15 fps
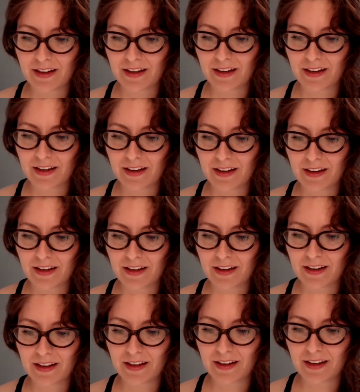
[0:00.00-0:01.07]
You keep
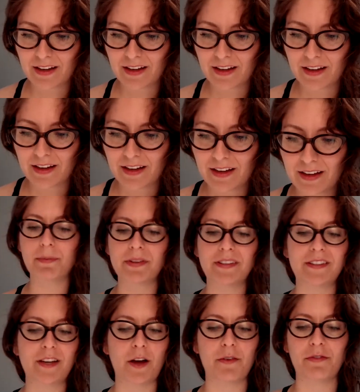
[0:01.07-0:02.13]
on bringing up
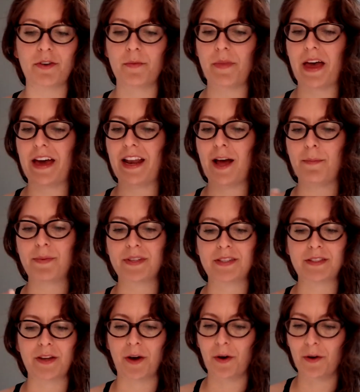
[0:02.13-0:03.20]
stuff from that episode.